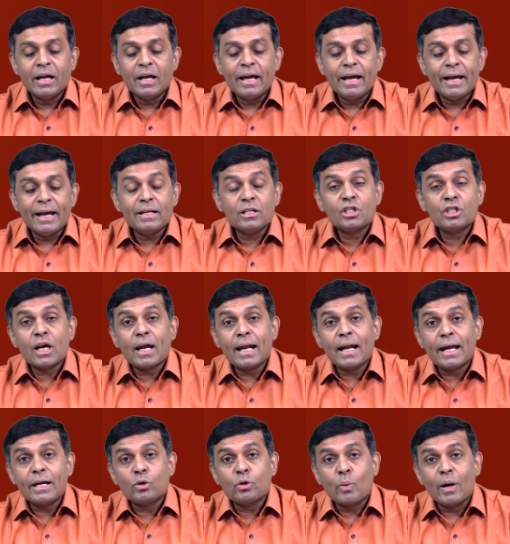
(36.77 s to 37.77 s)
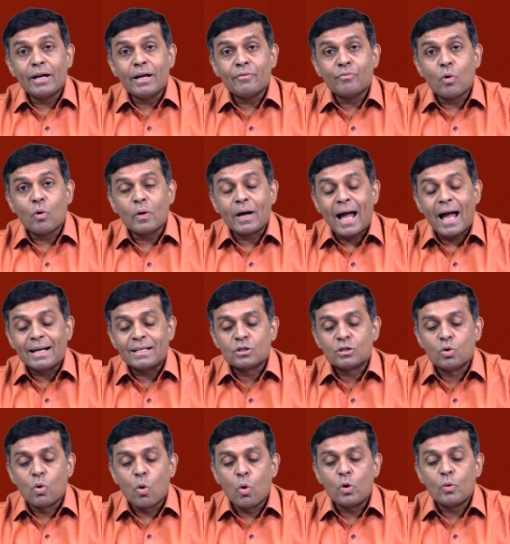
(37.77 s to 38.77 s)
In Chennai, 24 carats
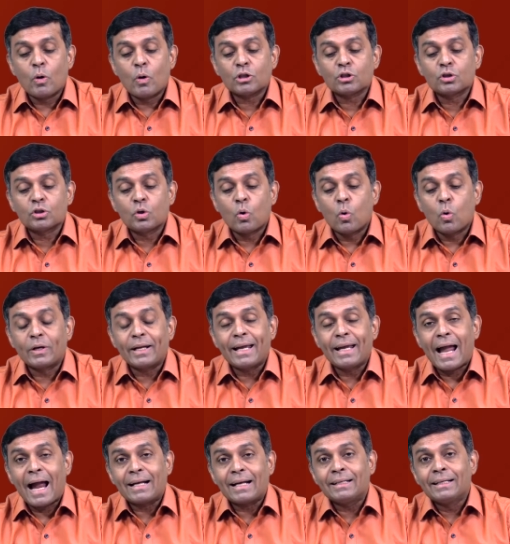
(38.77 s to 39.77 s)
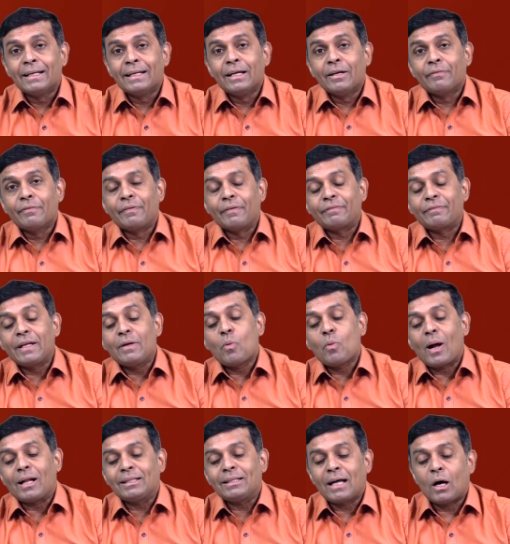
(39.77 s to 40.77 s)
gold was quoting at
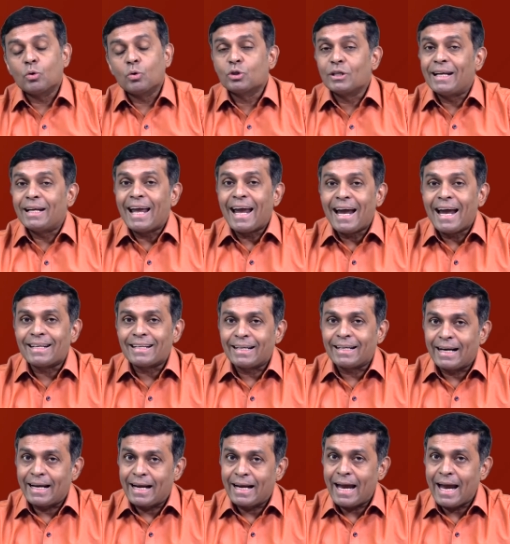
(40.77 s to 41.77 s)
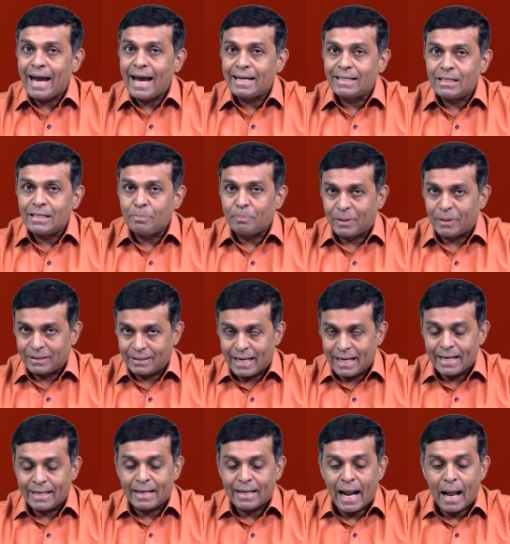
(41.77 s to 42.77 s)
51,880 per
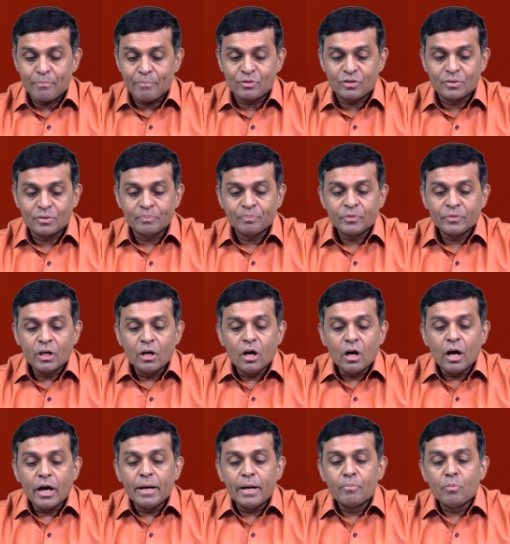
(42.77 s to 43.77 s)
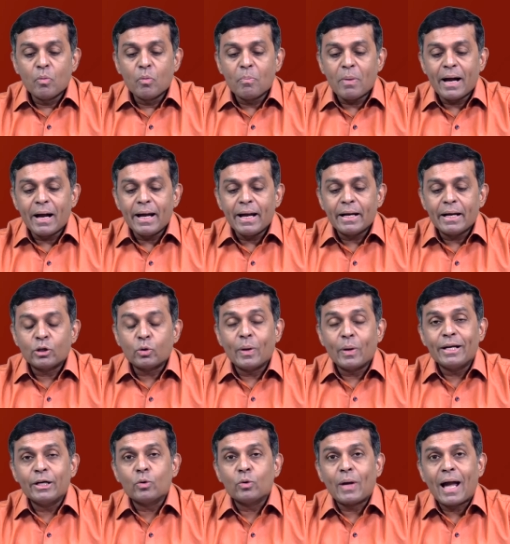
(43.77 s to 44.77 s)
10 grams. In Mumbai,
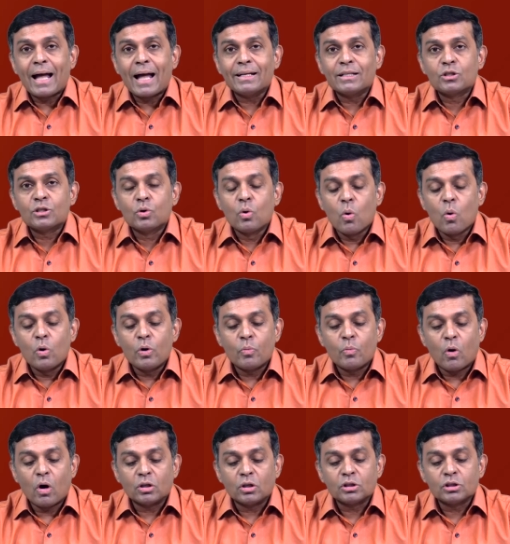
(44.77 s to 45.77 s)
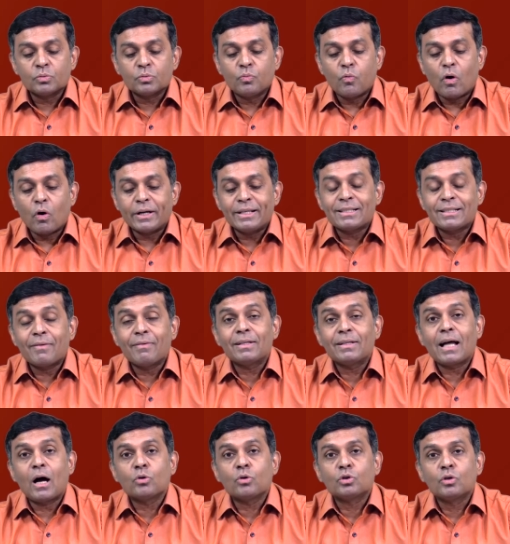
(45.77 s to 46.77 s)
22 carats gold was
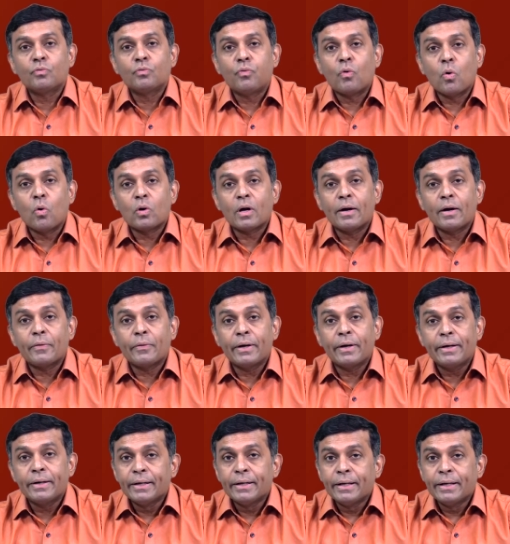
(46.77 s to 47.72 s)
47,400